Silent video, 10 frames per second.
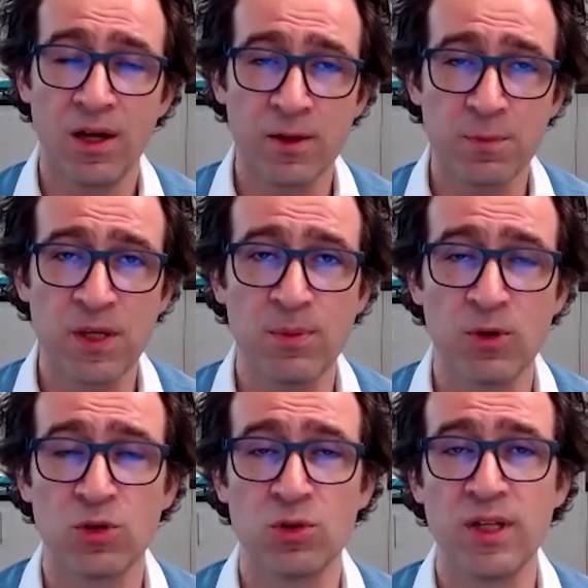a lot
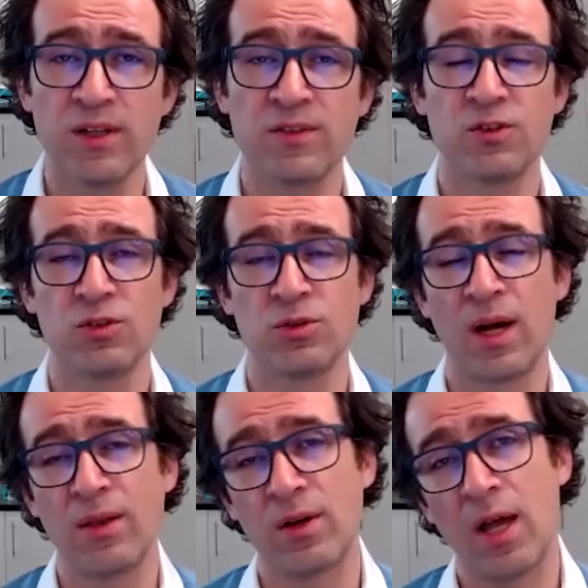of people who need
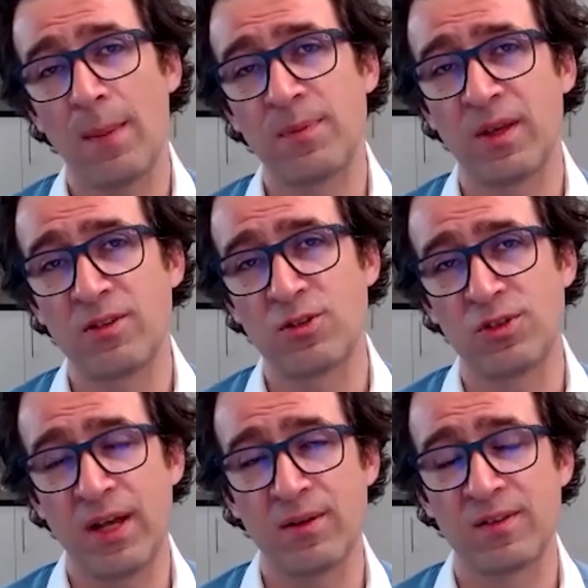to either
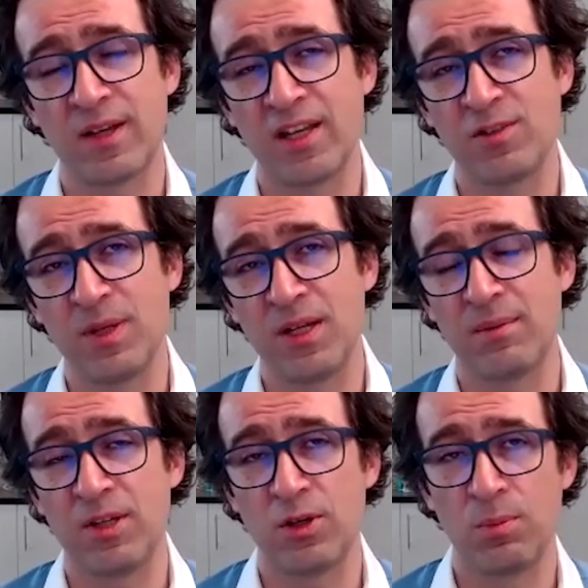upsize or
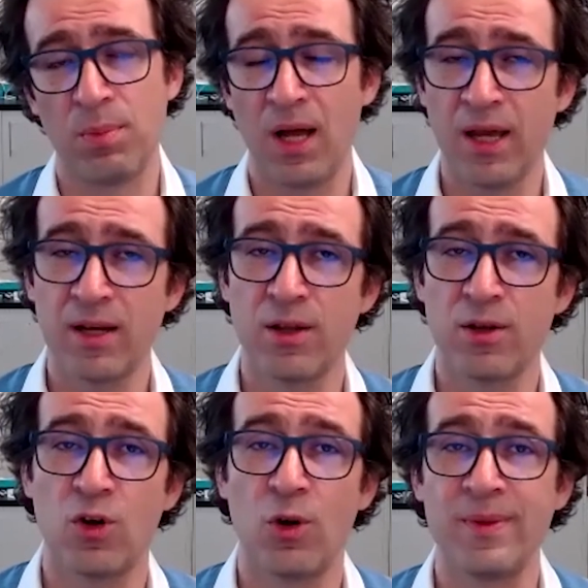downsize, meaning, you know,
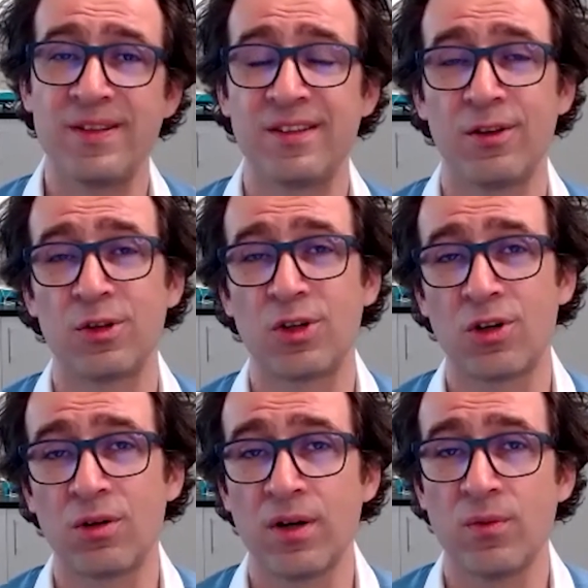buy another home and
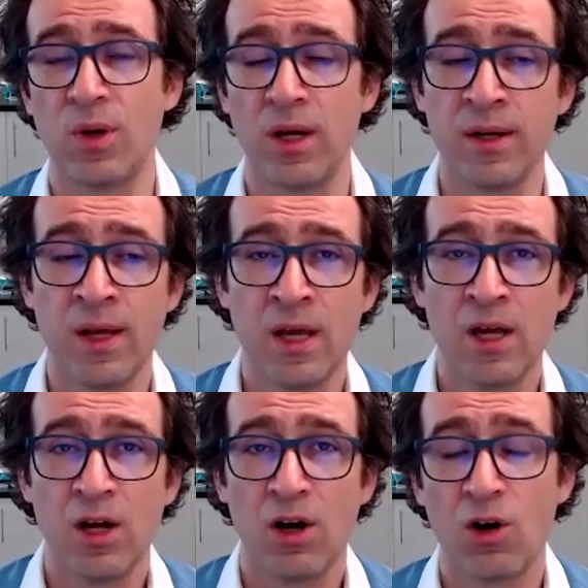sell their current
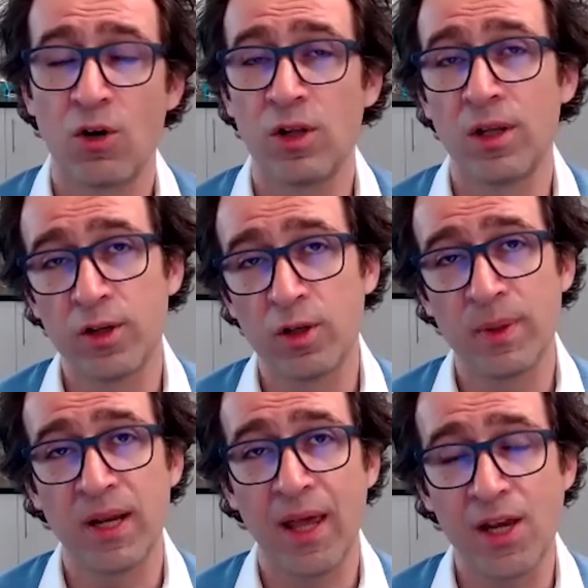one, are a
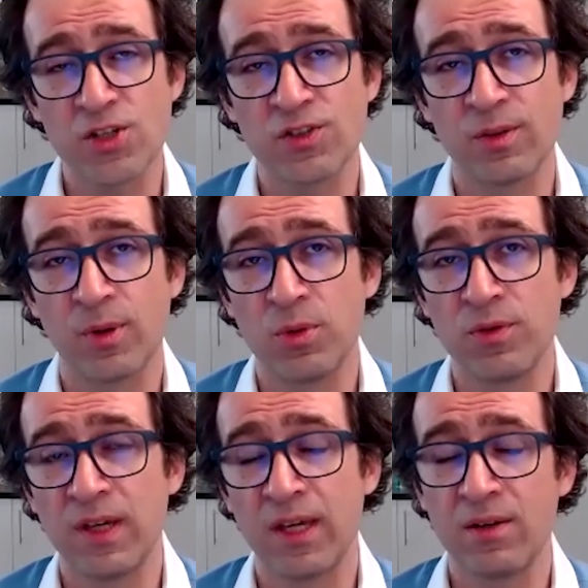little bit
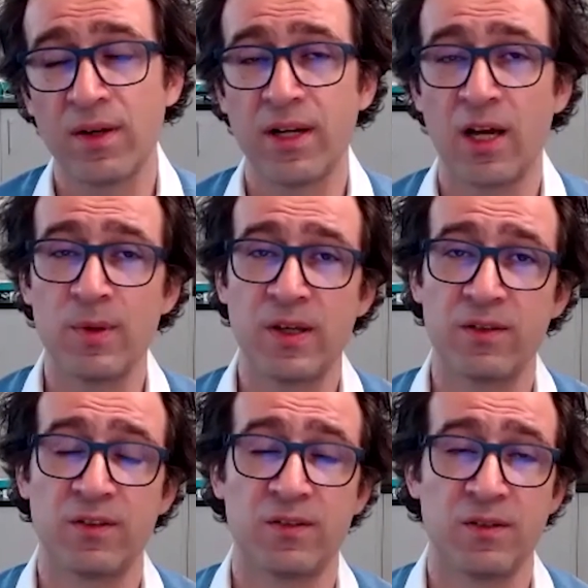anxious about moving in right
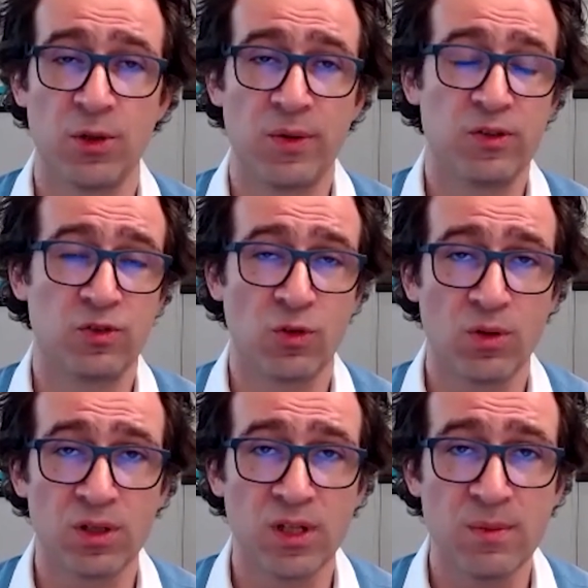now because, you know,
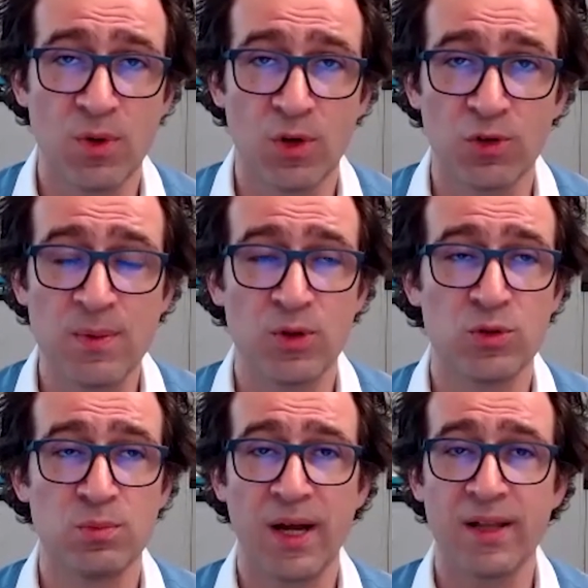historically, most
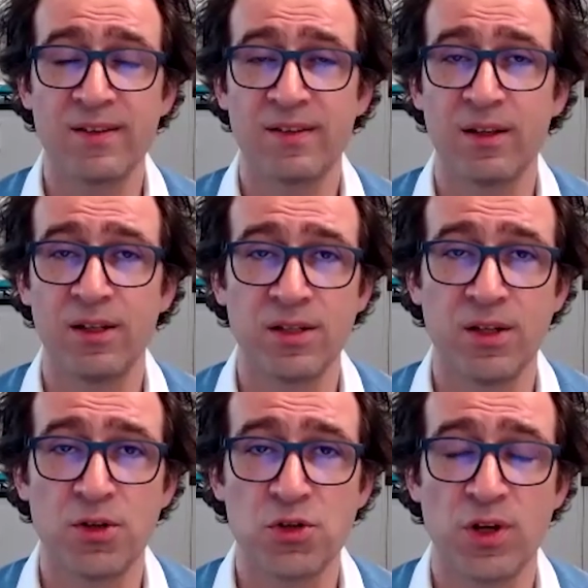people who buy and sell
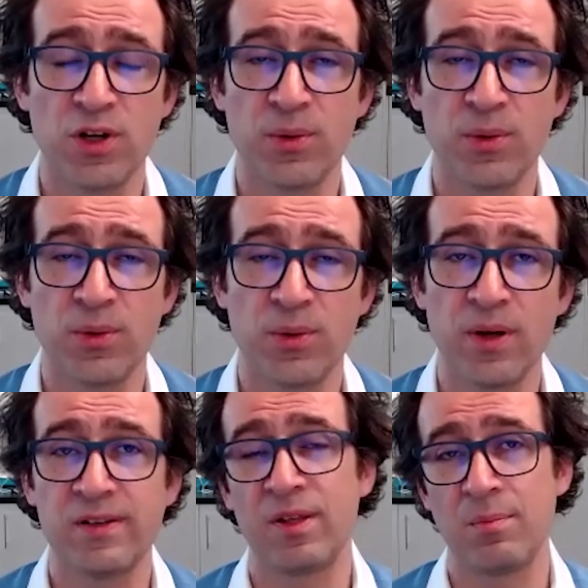in the Toronto
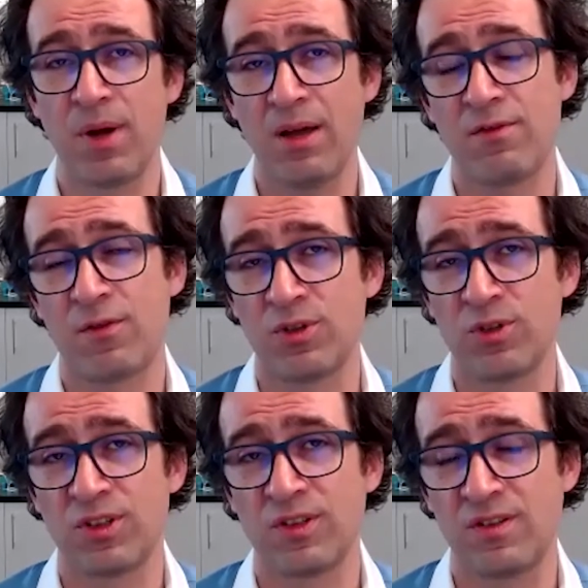area typically buy
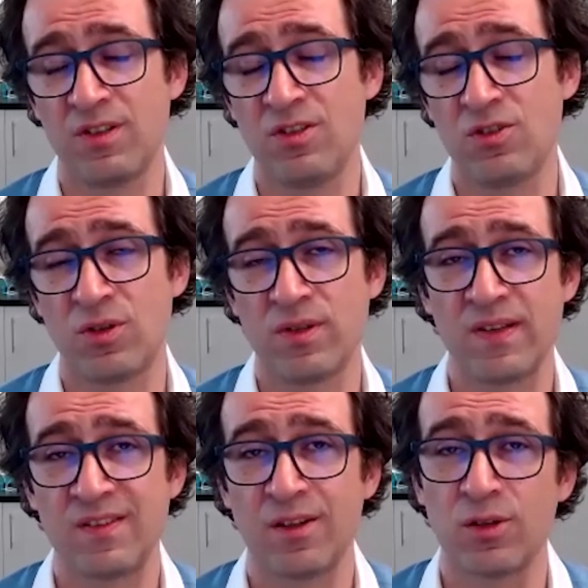first because it's
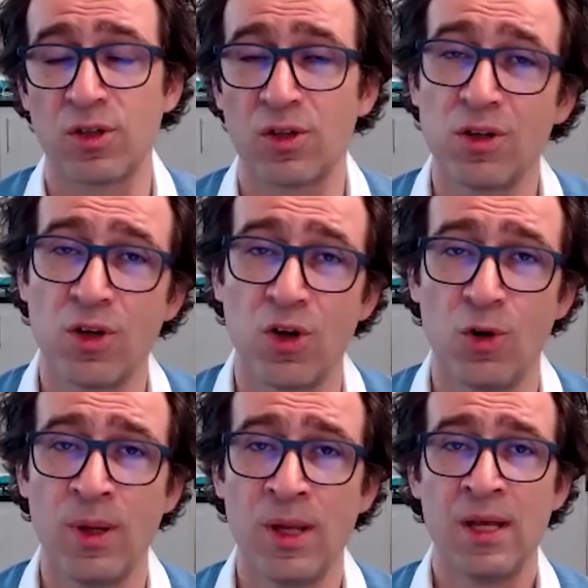easier and then sell their
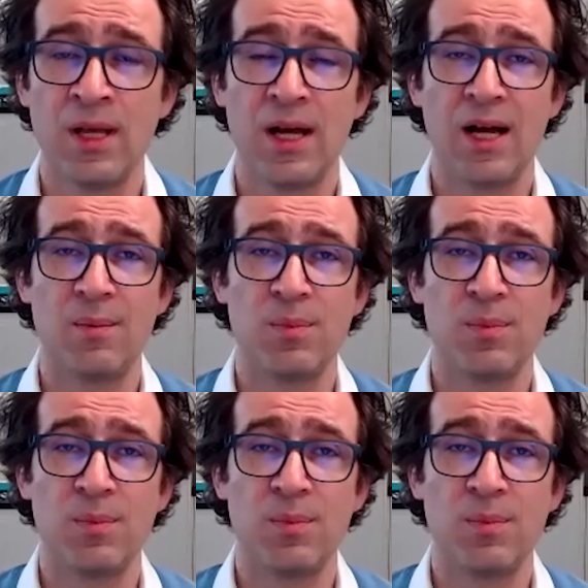current home.